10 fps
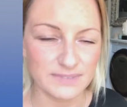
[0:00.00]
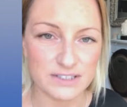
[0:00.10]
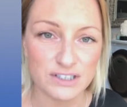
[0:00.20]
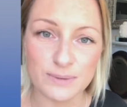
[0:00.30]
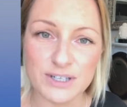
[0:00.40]

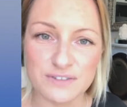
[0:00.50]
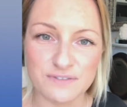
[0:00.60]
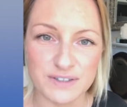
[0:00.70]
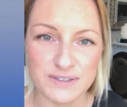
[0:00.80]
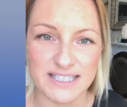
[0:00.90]
So the question
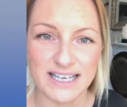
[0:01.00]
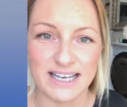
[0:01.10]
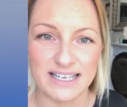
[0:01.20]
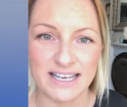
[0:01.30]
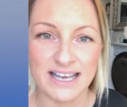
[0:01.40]
for you
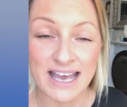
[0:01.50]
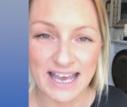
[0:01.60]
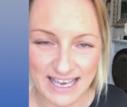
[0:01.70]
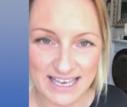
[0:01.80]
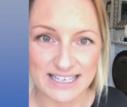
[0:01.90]
today
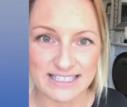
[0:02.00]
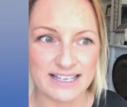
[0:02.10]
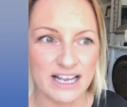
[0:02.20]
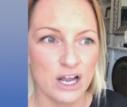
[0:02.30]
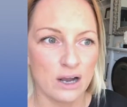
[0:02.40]
is,
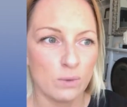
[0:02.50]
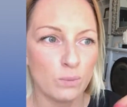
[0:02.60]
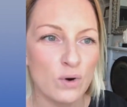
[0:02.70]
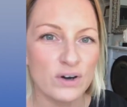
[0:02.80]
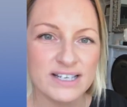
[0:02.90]

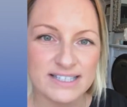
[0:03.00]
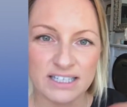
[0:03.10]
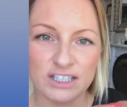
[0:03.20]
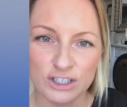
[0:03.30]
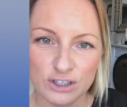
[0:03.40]
what is
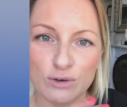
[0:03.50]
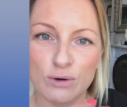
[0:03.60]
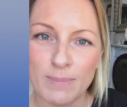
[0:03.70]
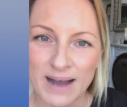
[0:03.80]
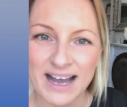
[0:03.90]
in your
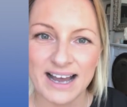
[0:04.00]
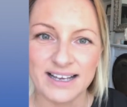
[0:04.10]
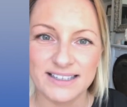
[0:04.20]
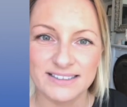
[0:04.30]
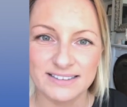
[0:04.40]

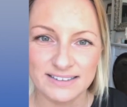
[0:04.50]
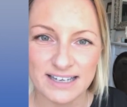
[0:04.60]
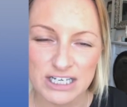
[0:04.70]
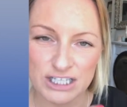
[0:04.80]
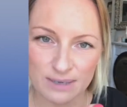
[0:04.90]
bag
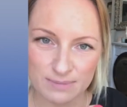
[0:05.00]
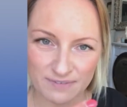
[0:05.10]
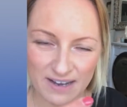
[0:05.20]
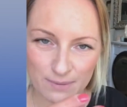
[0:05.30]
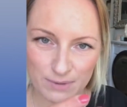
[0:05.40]
in terms of
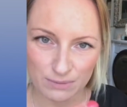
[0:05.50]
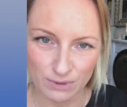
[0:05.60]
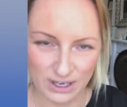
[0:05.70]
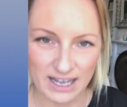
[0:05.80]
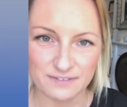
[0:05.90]
how you
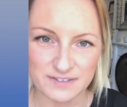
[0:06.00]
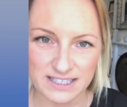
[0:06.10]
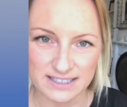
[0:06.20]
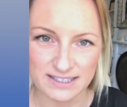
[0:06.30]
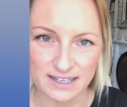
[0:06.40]
look after
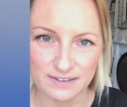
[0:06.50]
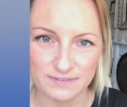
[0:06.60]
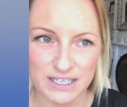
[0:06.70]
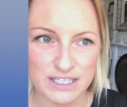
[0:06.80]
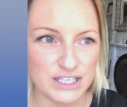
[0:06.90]
yourself,
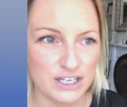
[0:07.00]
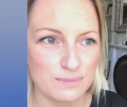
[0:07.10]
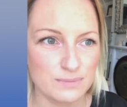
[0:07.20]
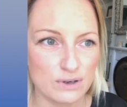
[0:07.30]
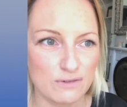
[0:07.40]
in
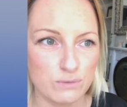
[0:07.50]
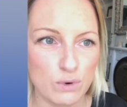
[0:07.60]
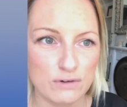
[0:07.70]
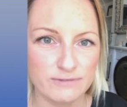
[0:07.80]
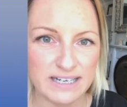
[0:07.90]
terms of
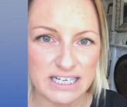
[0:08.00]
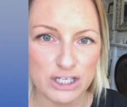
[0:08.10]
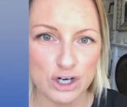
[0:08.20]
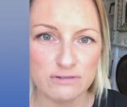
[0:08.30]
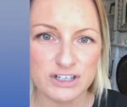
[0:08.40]
what really
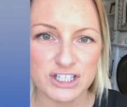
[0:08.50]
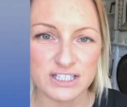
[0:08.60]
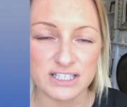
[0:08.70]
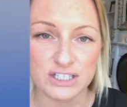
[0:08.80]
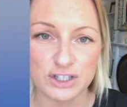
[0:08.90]

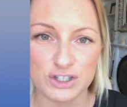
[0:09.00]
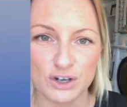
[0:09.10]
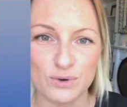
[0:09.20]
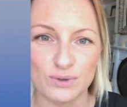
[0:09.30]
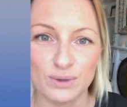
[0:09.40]
nourishes your
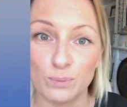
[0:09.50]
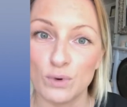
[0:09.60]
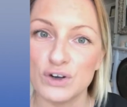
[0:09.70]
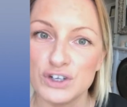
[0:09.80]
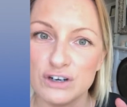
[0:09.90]
soul and
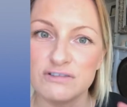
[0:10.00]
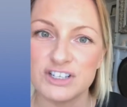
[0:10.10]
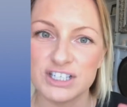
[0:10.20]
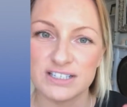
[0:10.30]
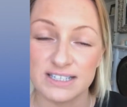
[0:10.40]
what
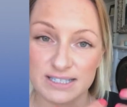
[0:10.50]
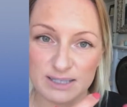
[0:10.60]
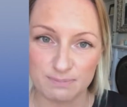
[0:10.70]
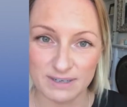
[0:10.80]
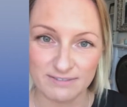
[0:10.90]
nourishes your
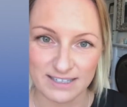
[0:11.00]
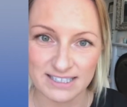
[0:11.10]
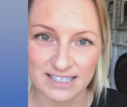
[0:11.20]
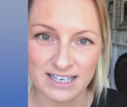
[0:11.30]
spirit?